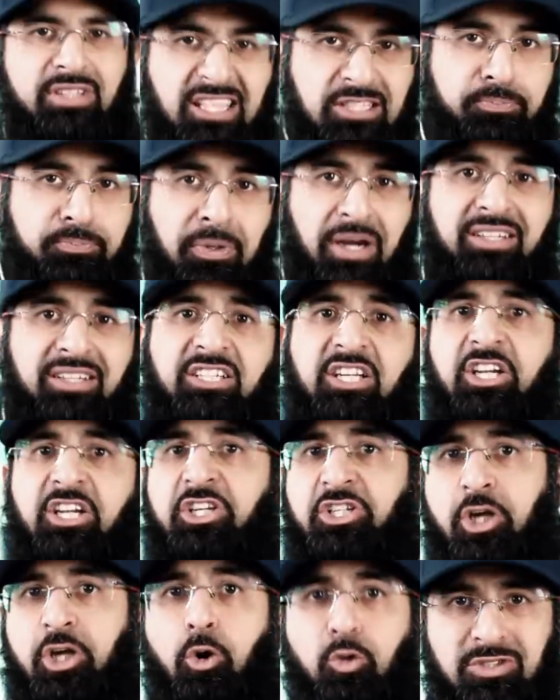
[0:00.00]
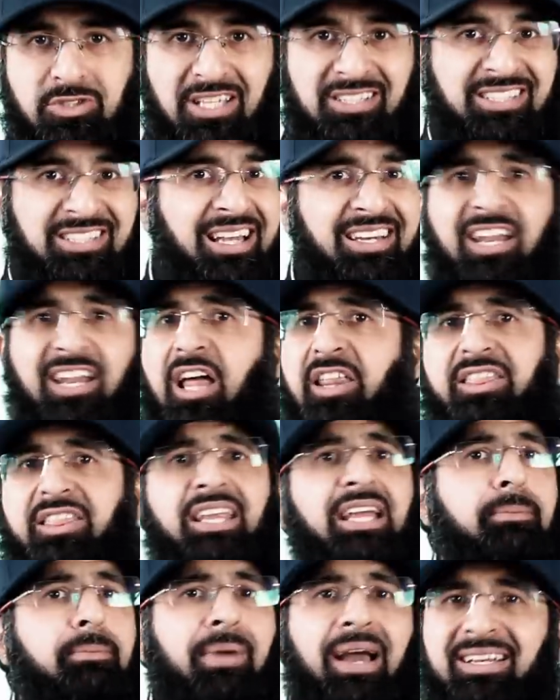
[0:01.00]
This practically shows us that
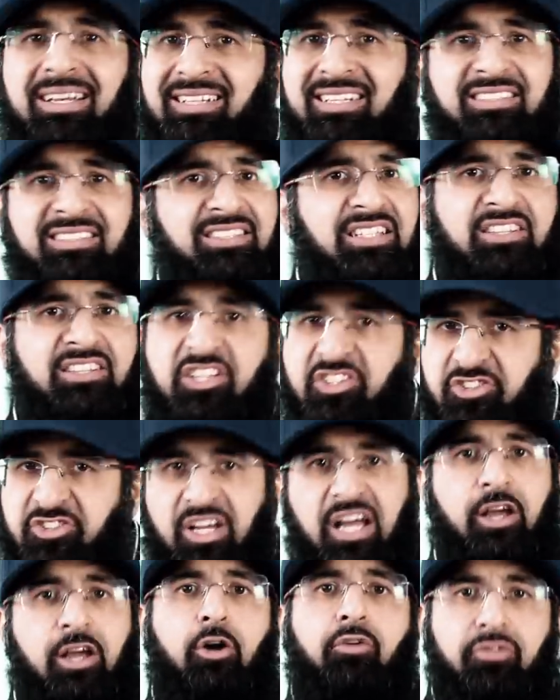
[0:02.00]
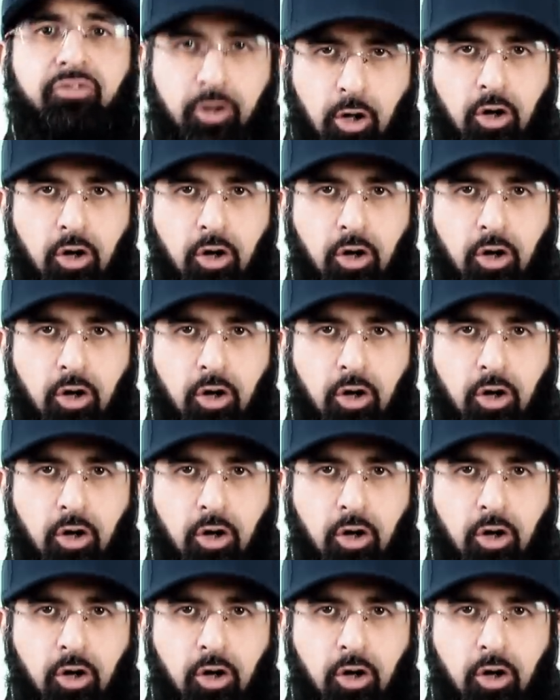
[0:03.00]
nothing matters in the sight of